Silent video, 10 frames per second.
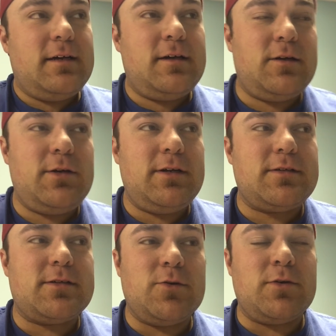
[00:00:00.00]
Uh, what
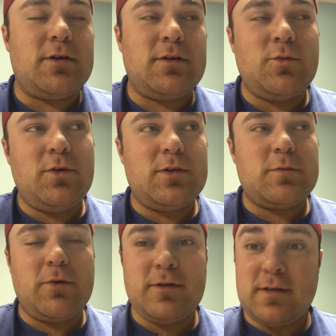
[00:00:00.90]
else is going on in the world of
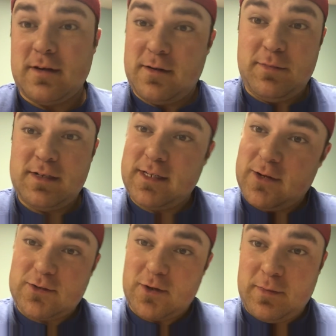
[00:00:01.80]
sports? Uh, big
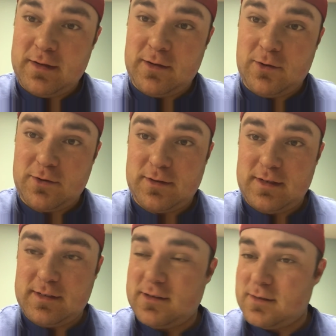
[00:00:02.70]
snowstorm hitting the
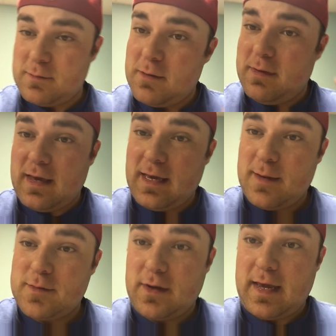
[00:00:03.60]
Northeast, so some NBA
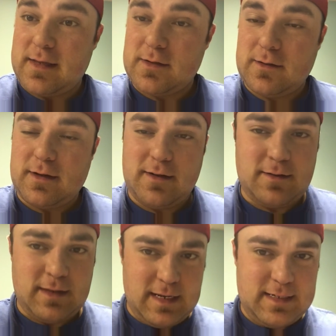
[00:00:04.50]
games are canceled. Uh,
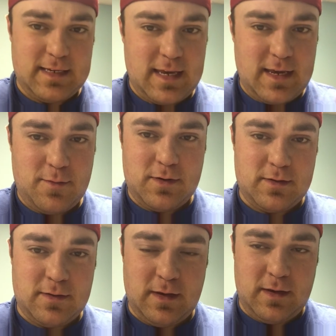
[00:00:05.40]
the Knicks game
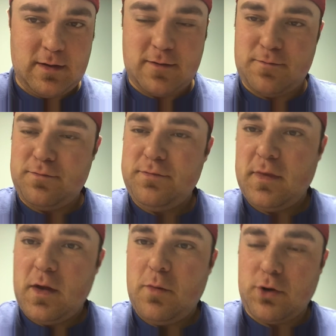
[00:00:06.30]
and the uh,
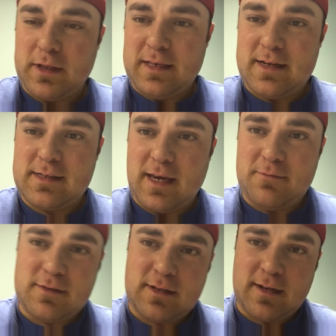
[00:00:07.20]
Brooklyn Nets
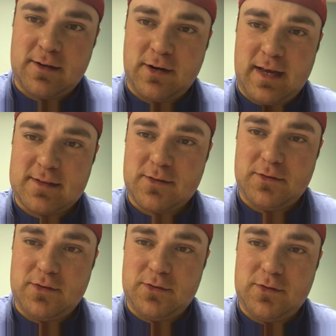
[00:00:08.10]
games tonight are
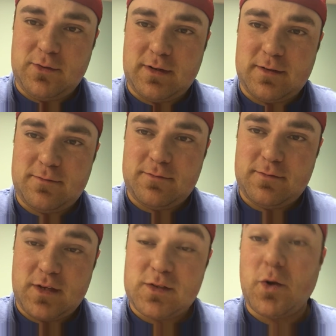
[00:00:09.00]
canceled due to uh,
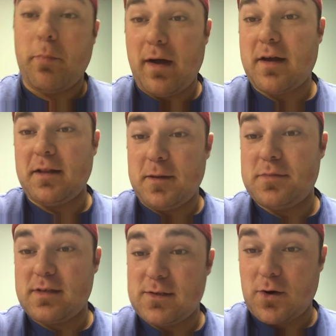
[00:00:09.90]
the
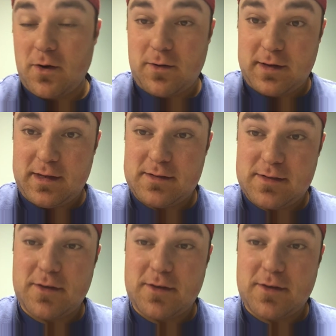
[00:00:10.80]
snowpocalypse, as they're calling it.